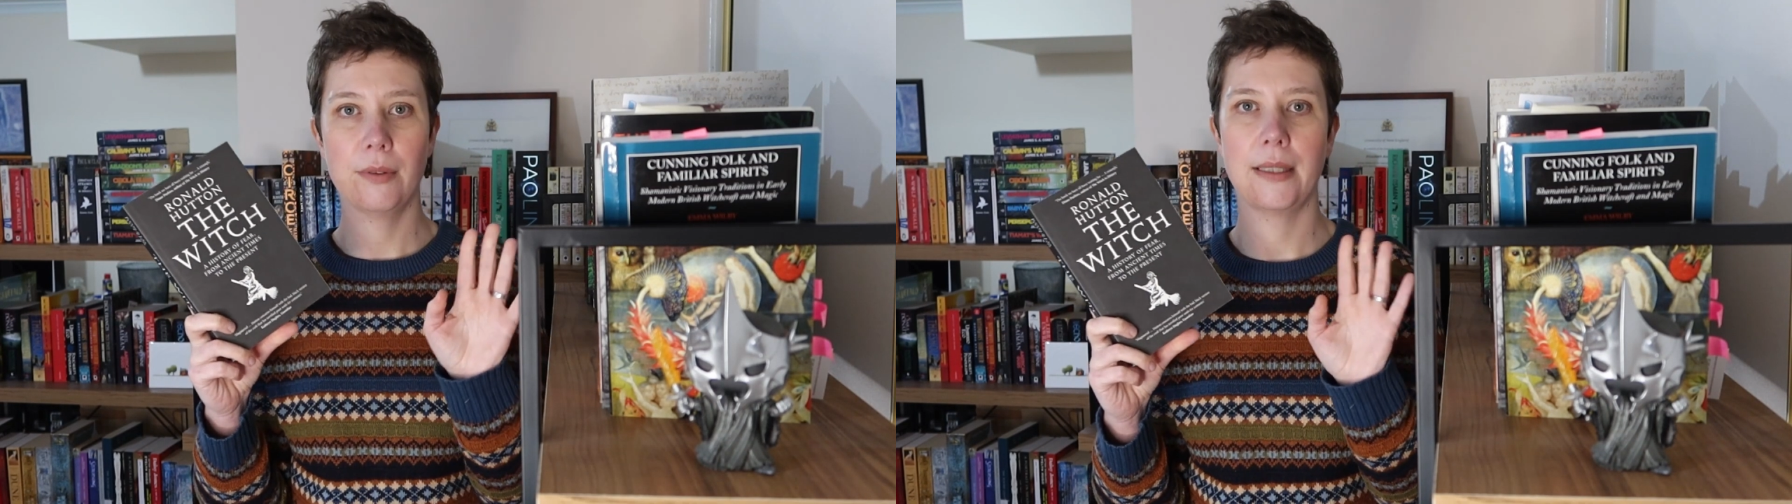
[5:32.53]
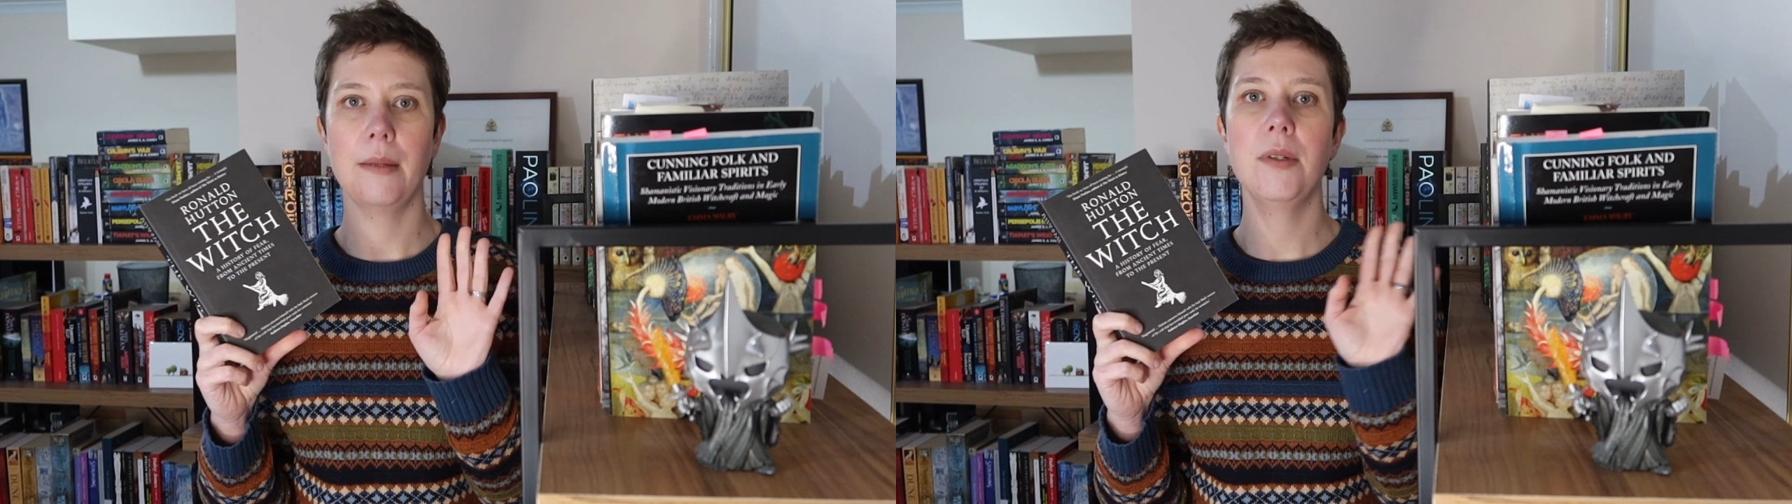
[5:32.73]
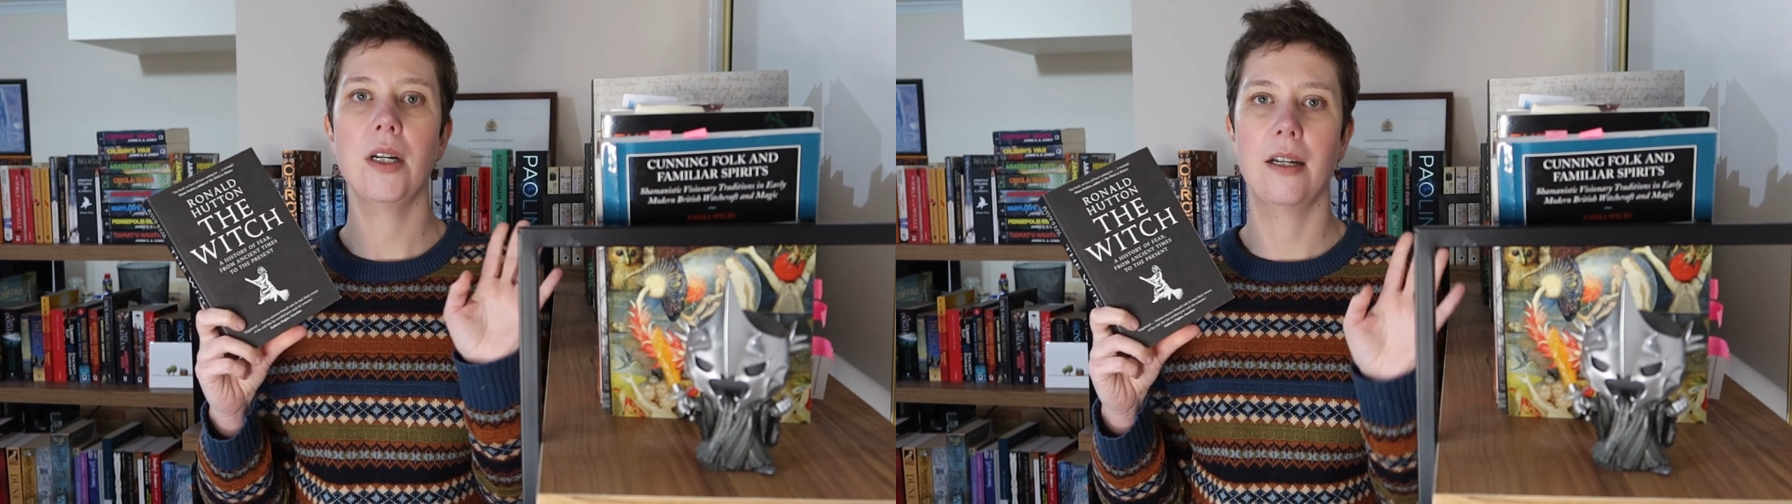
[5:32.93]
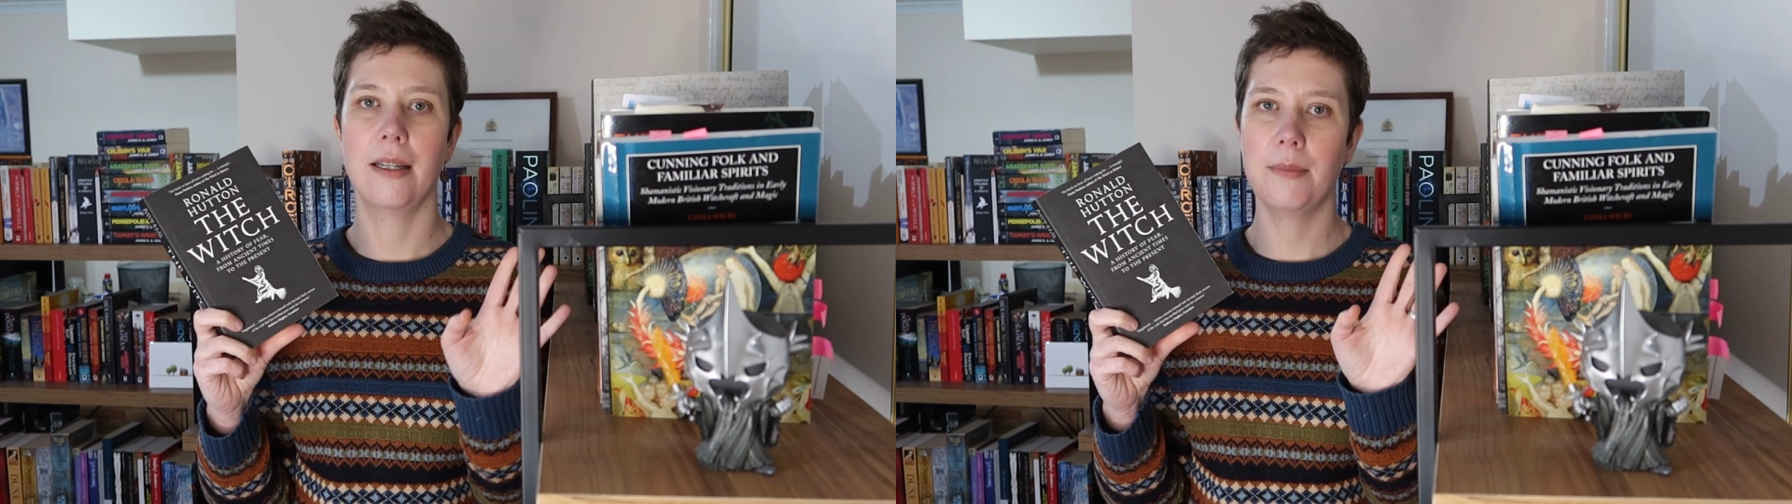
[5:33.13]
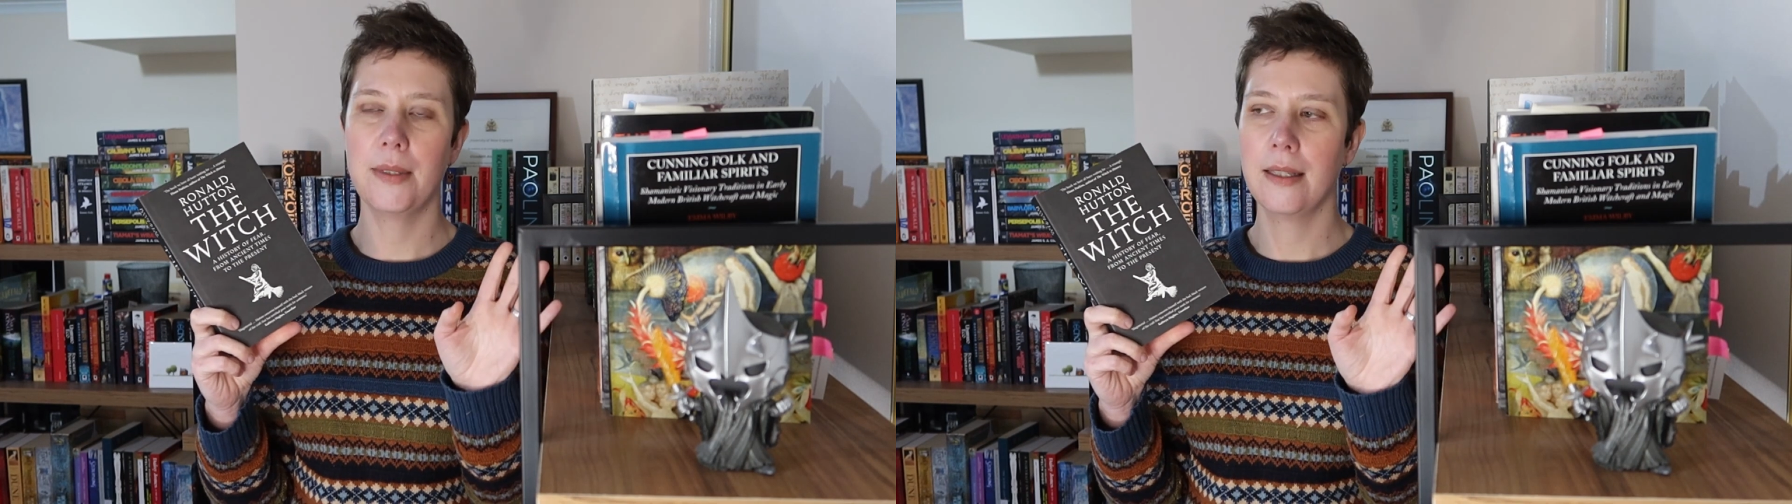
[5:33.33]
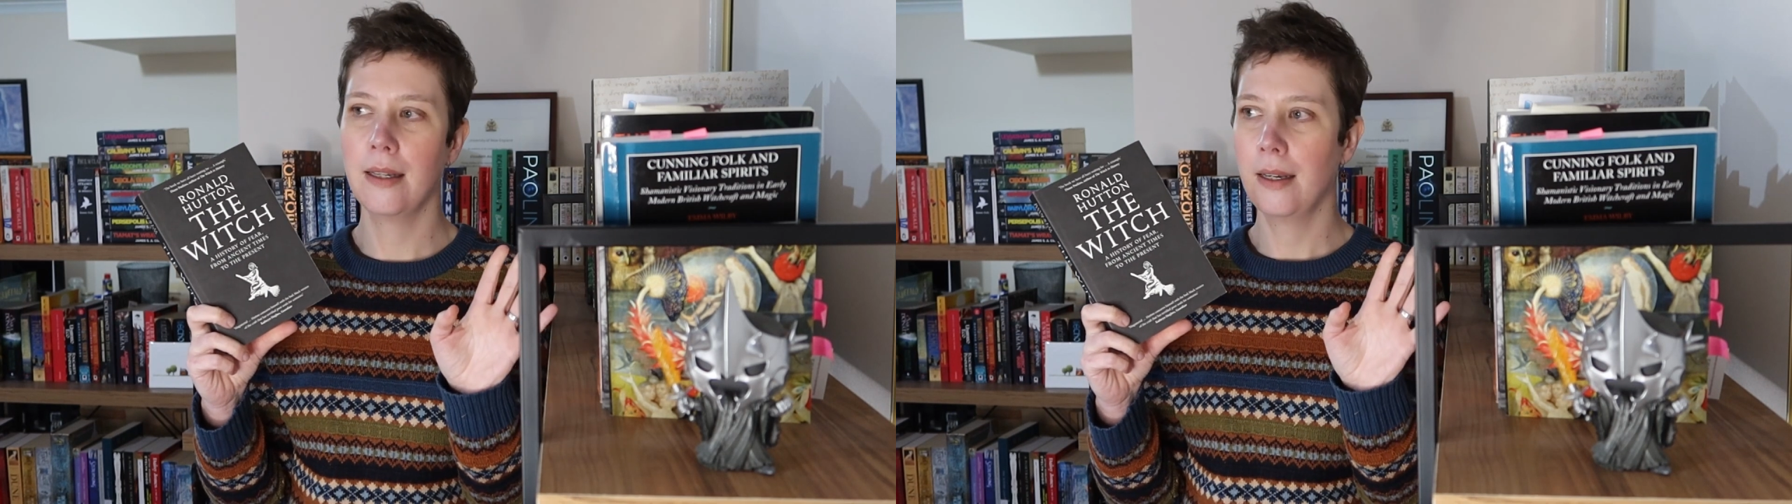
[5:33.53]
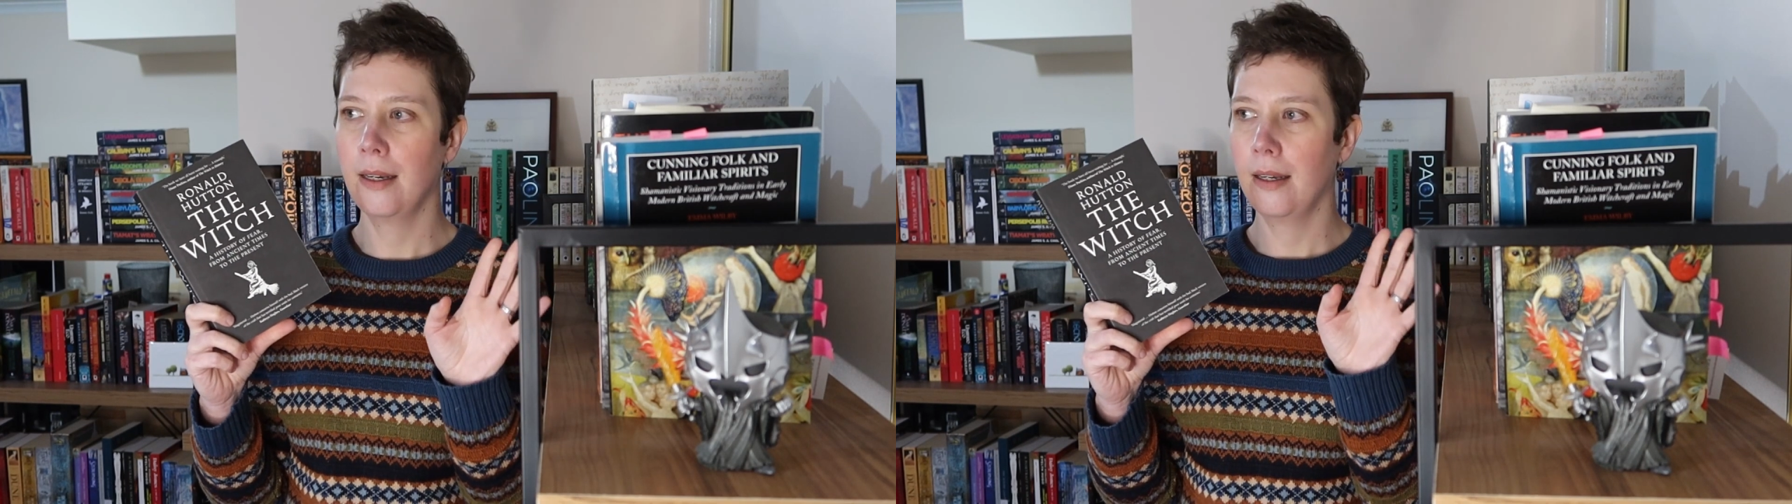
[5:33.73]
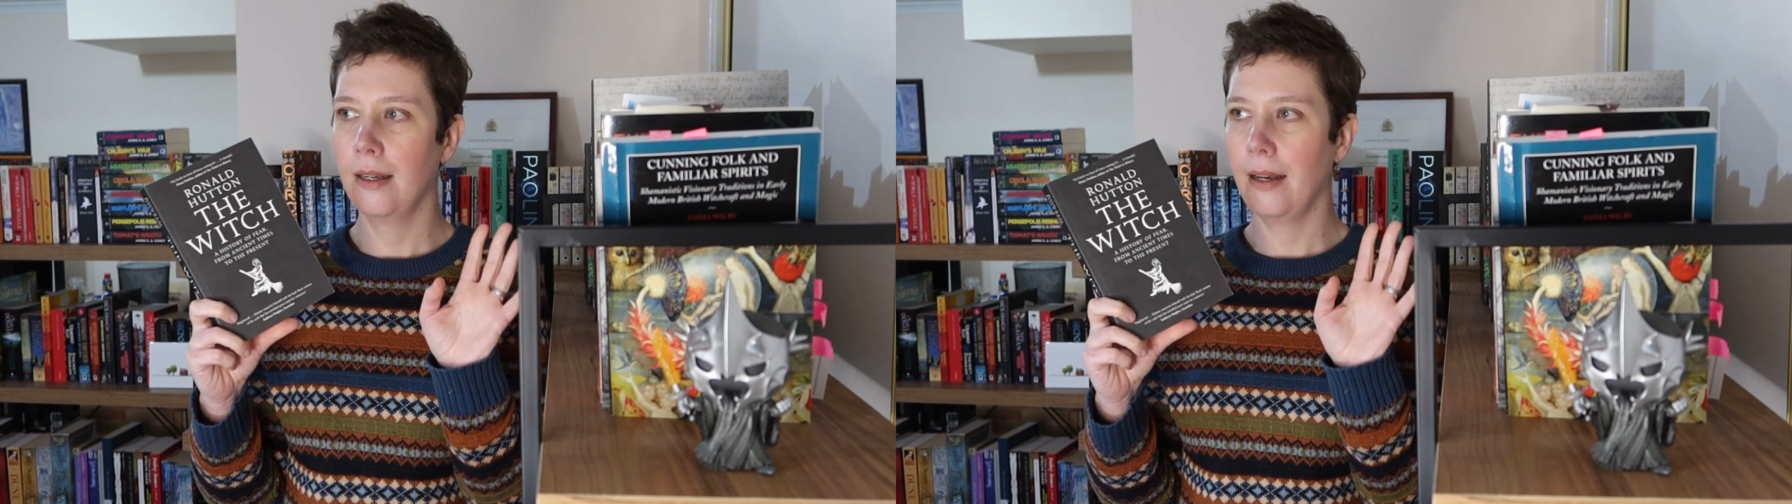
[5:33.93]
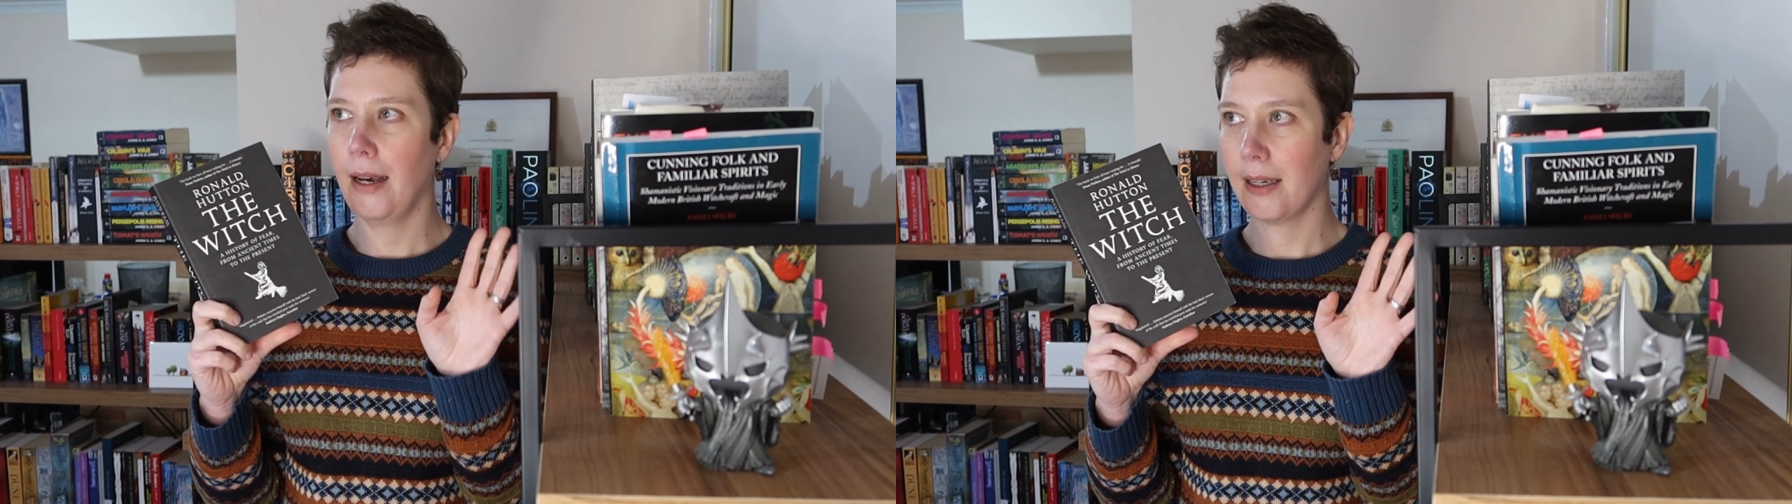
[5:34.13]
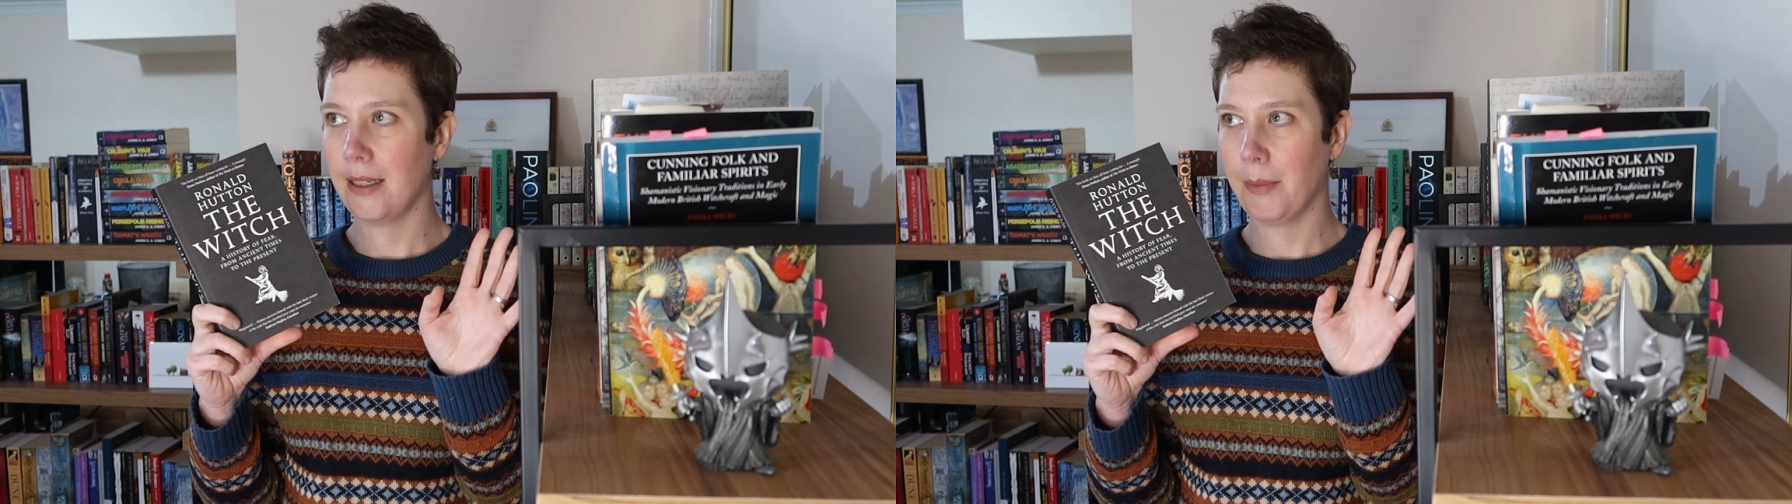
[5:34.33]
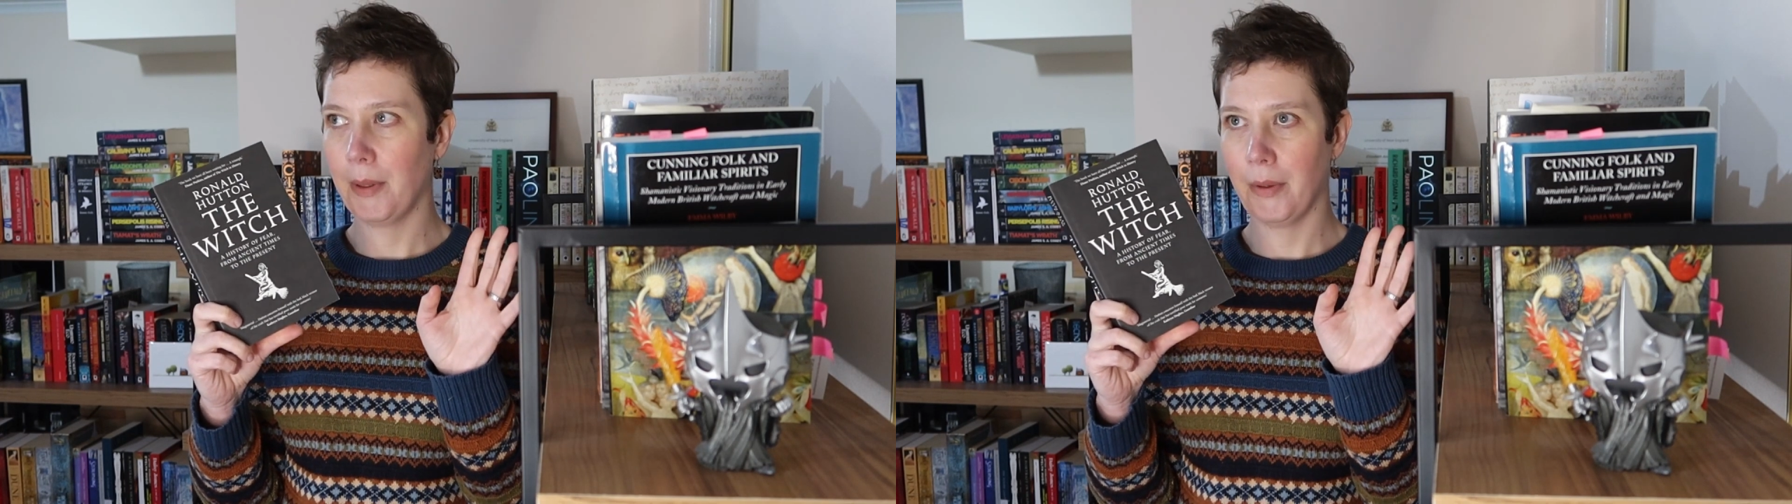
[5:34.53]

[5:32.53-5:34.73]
Sometimes academic